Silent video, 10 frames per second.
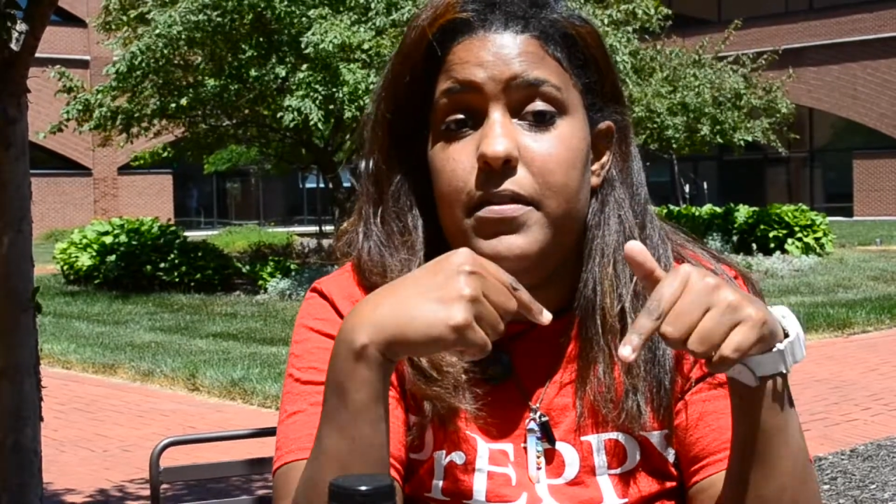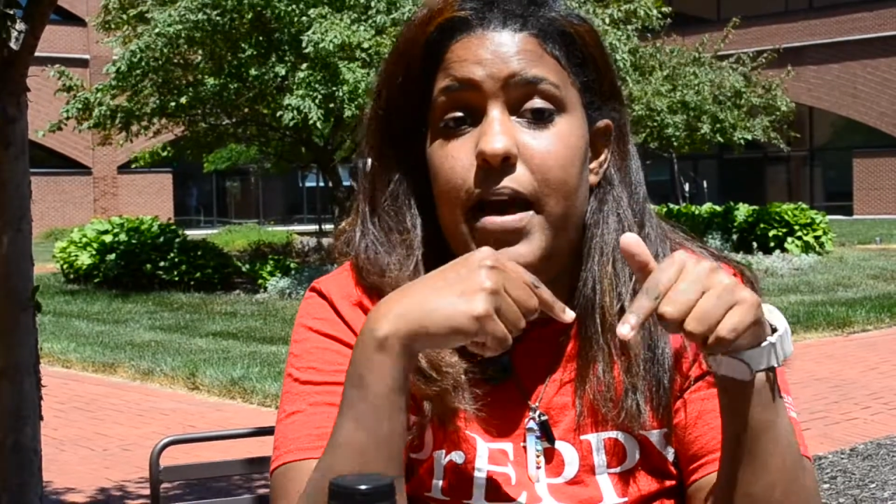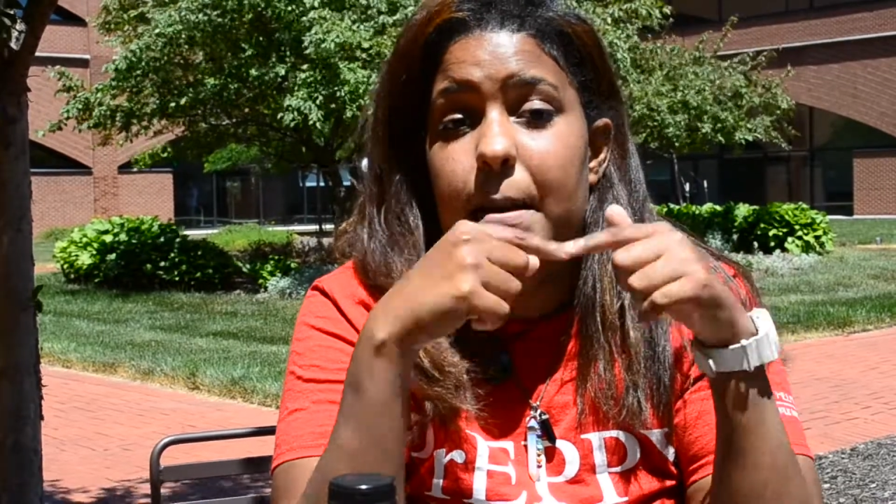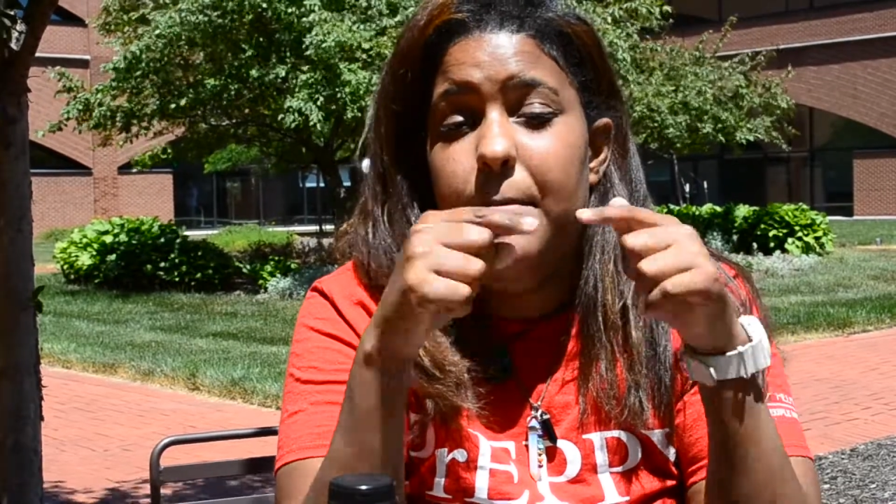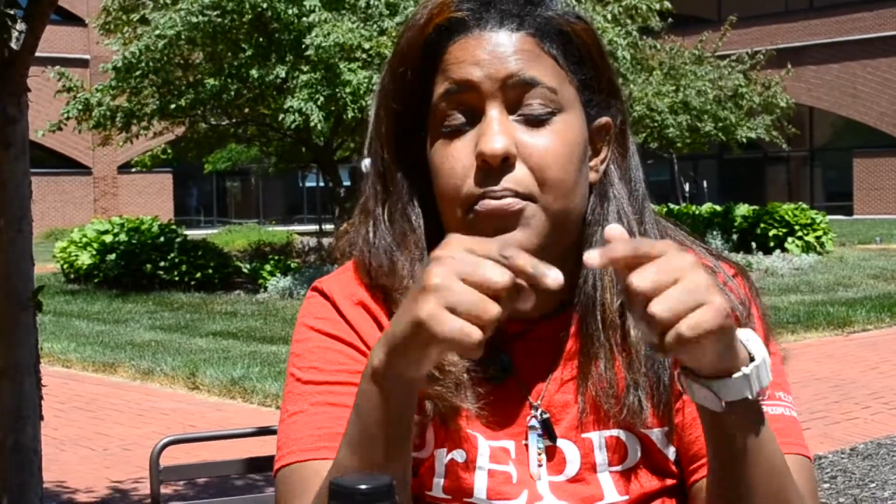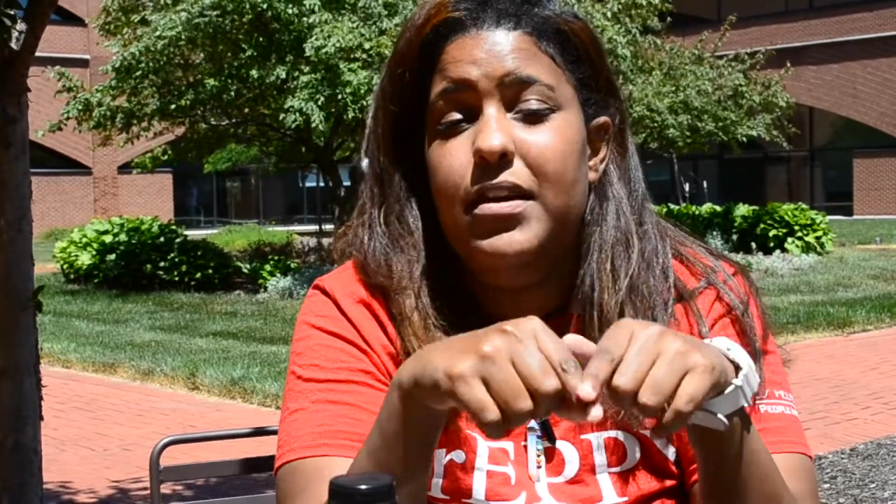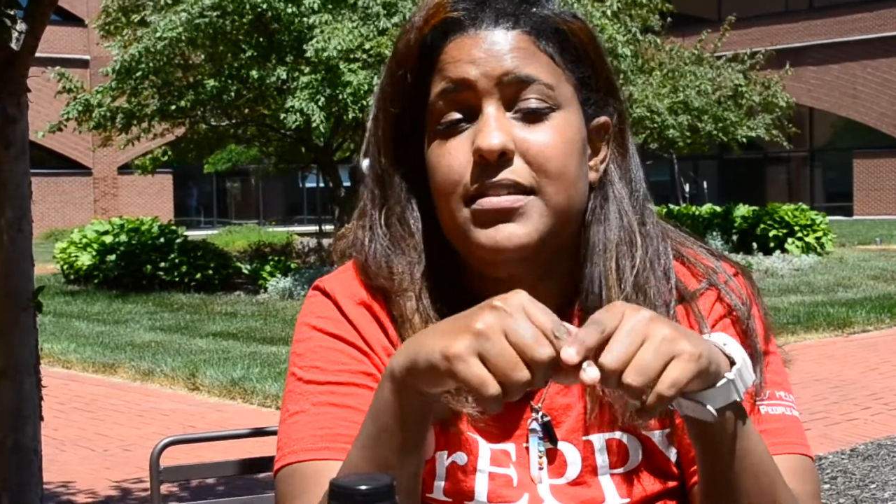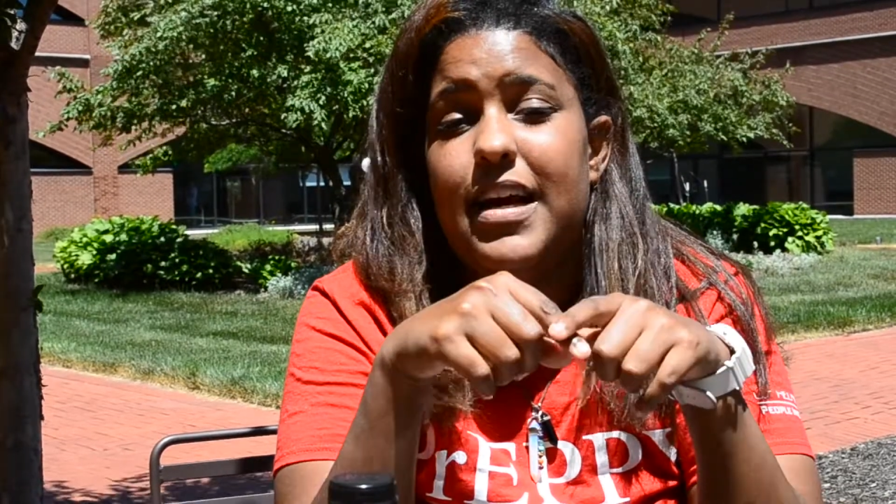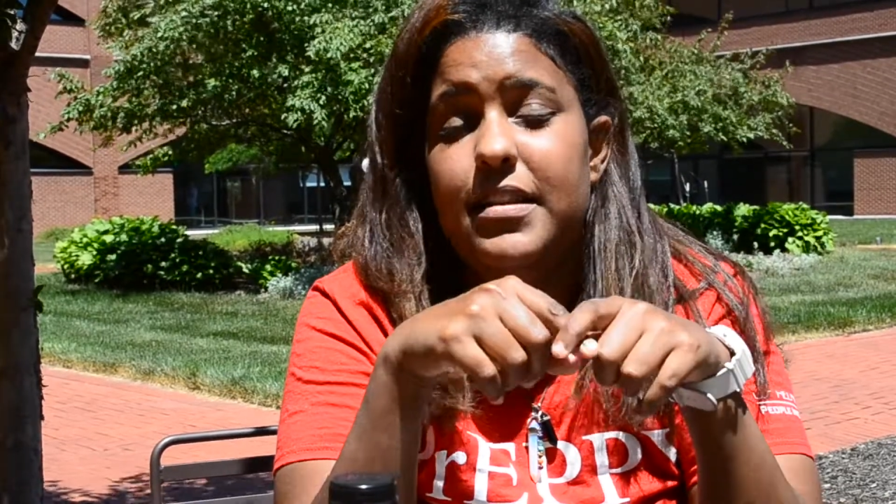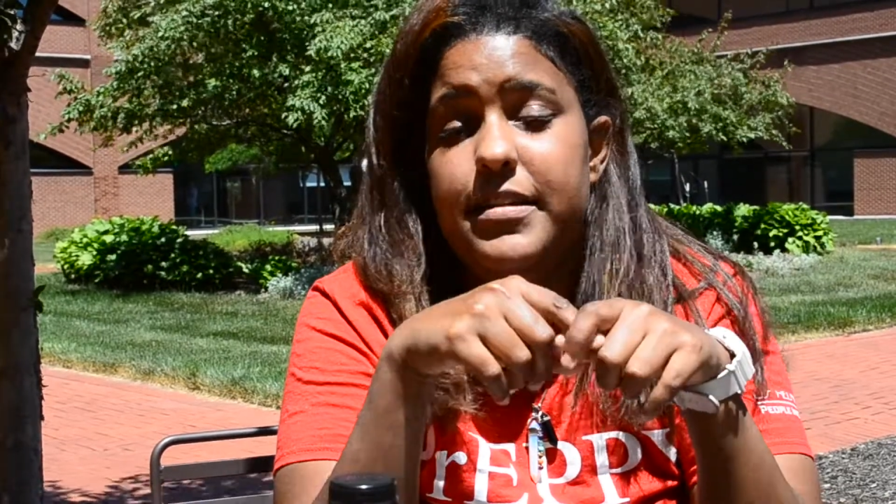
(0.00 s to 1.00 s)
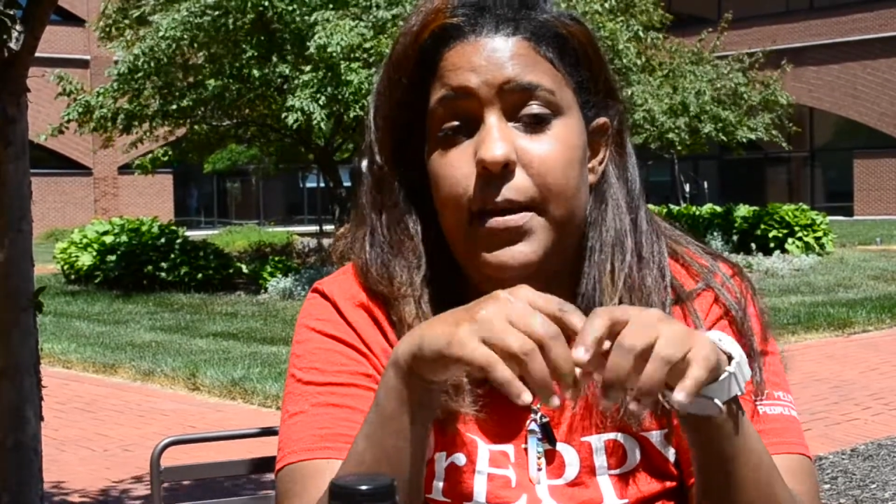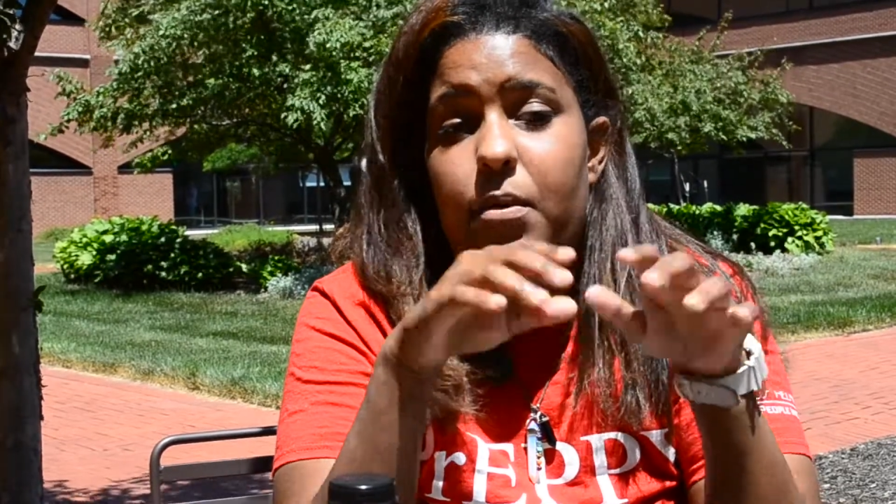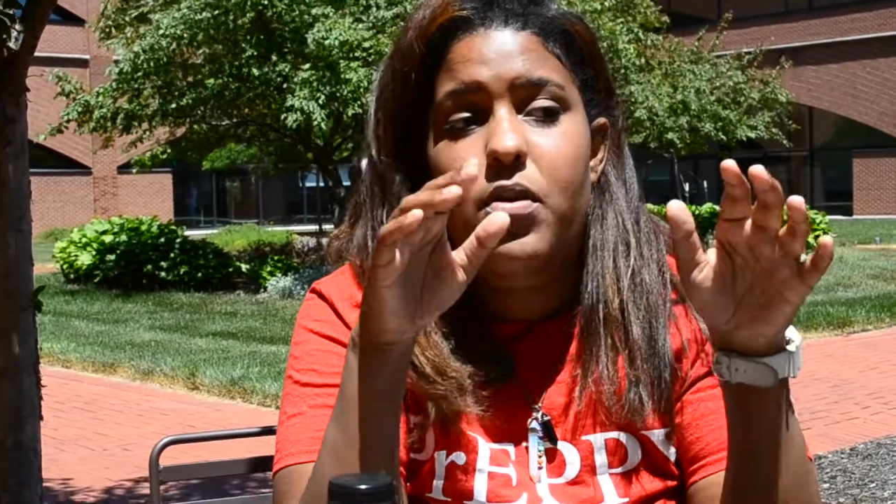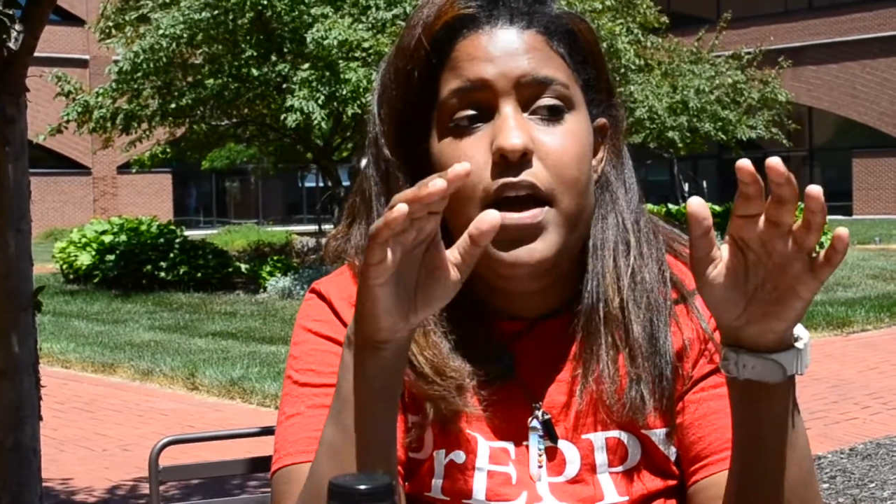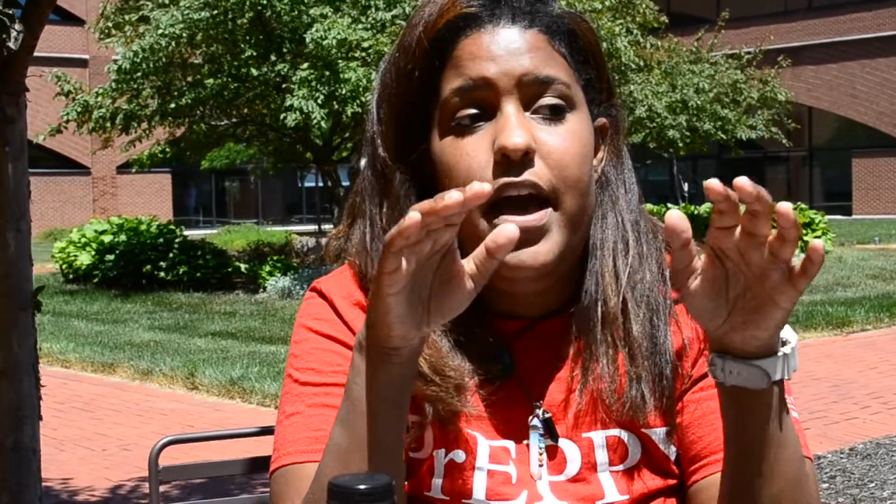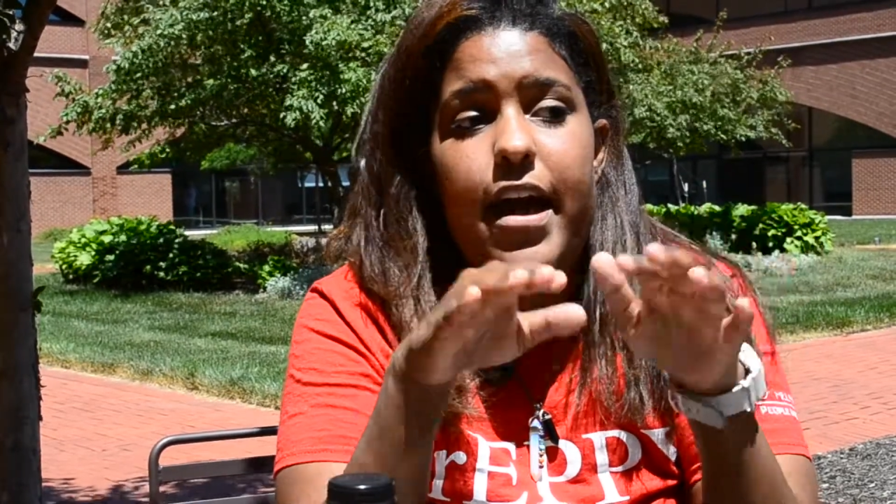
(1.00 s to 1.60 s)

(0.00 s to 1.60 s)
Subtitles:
and that I'm present at the table